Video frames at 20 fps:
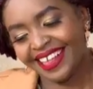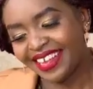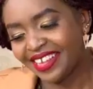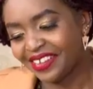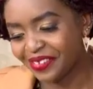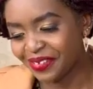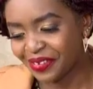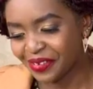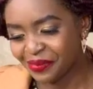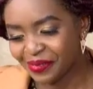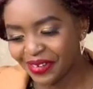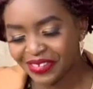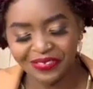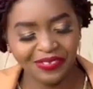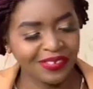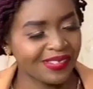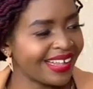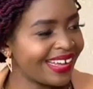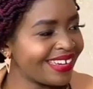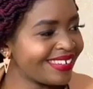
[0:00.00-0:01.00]
Thank you so much
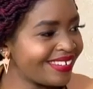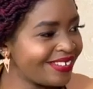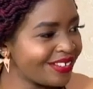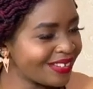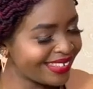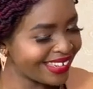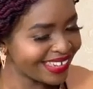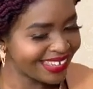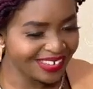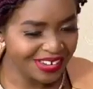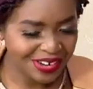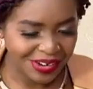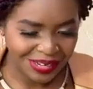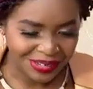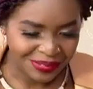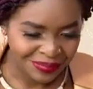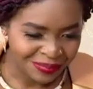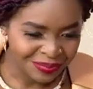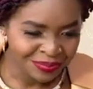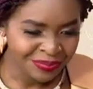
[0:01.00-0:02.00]
for that. Dr.
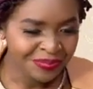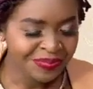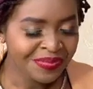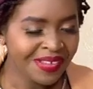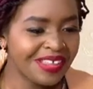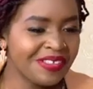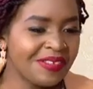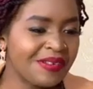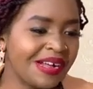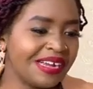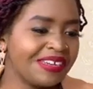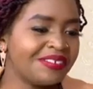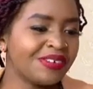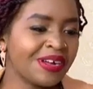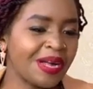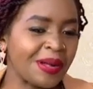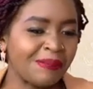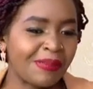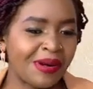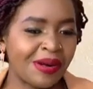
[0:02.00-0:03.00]
Dion, yes. You can
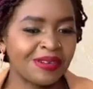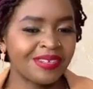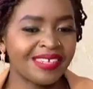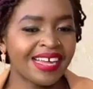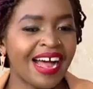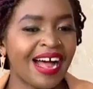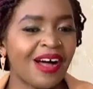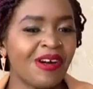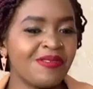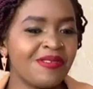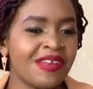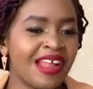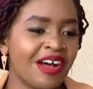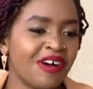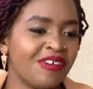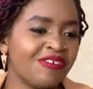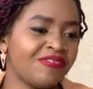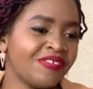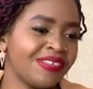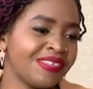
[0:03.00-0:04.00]
talk about how
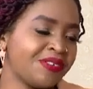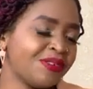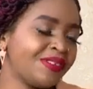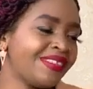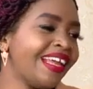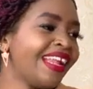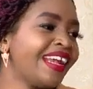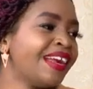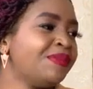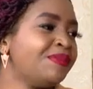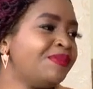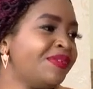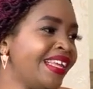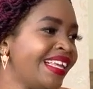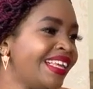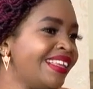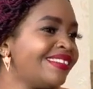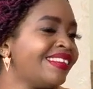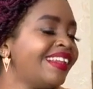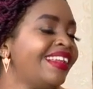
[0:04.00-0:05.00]
now
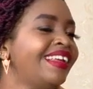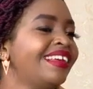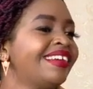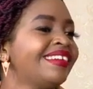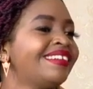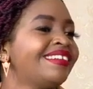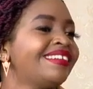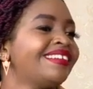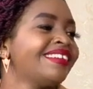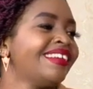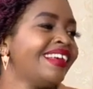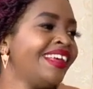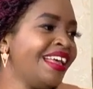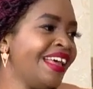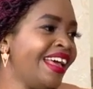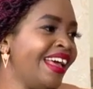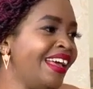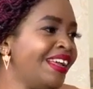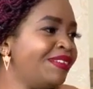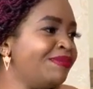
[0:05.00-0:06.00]
physiotherapy is linked
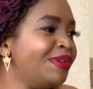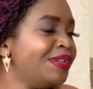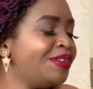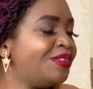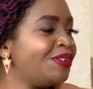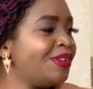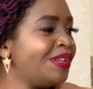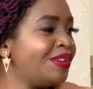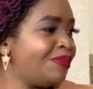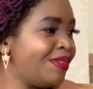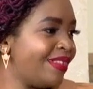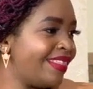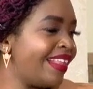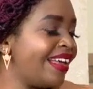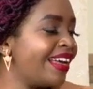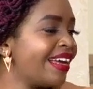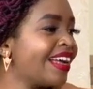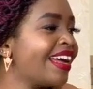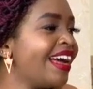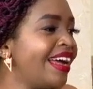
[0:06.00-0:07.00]
in between
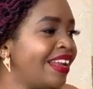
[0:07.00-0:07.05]
with